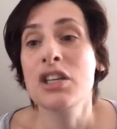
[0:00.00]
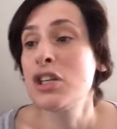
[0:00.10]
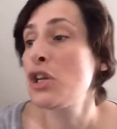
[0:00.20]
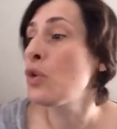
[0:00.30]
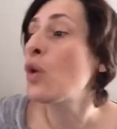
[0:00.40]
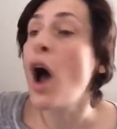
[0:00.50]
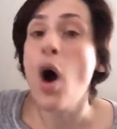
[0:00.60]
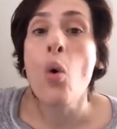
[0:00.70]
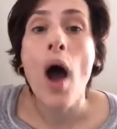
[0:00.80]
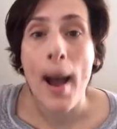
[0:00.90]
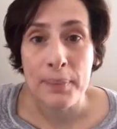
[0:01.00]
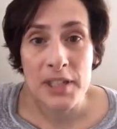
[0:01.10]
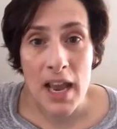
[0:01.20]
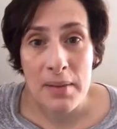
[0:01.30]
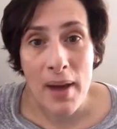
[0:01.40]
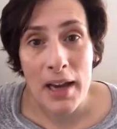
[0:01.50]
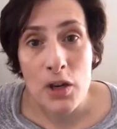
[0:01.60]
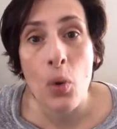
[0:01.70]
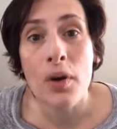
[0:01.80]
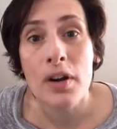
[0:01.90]
to co-opt a
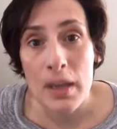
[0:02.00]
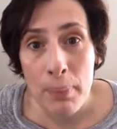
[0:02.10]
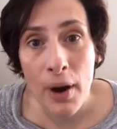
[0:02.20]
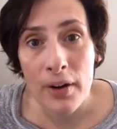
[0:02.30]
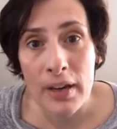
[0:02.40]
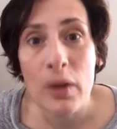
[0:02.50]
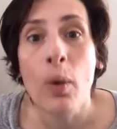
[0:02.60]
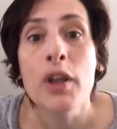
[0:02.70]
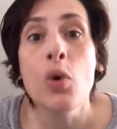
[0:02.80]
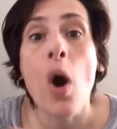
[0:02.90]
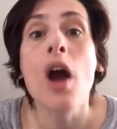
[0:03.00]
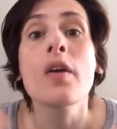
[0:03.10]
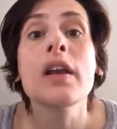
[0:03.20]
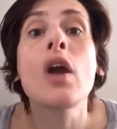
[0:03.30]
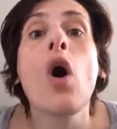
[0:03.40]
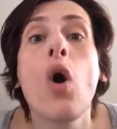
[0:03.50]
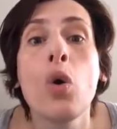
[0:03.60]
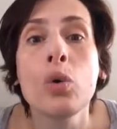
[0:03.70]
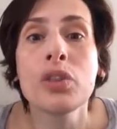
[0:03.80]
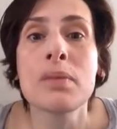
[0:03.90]
minority party when you already
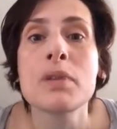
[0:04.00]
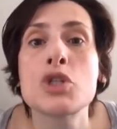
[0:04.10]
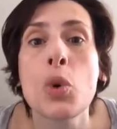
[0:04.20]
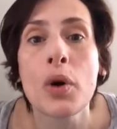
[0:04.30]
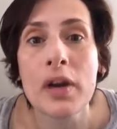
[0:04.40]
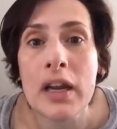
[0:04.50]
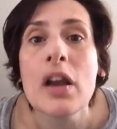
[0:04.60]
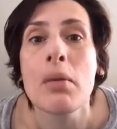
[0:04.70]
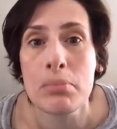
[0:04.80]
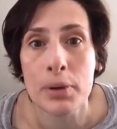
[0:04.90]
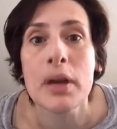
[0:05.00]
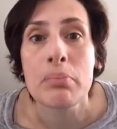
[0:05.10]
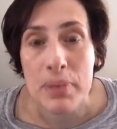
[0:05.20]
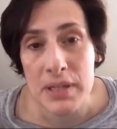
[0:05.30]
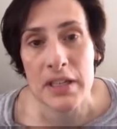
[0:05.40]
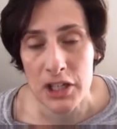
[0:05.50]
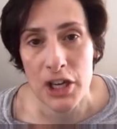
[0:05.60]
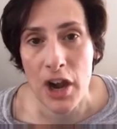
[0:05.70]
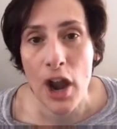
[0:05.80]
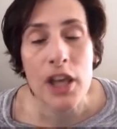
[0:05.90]
hold the majority number and
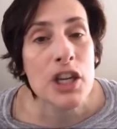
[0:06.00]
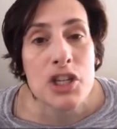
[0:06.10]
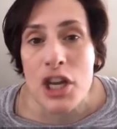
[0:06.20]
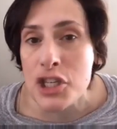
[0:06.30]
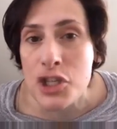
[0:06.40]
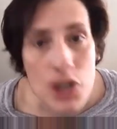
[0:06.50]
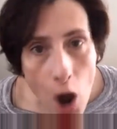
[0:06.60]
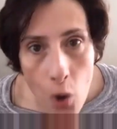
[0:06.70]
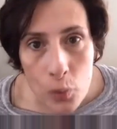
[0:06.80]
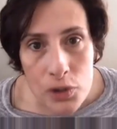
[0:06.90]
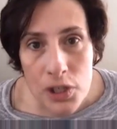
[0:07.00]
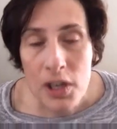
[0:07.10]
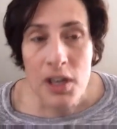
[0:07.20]
position. You just don't.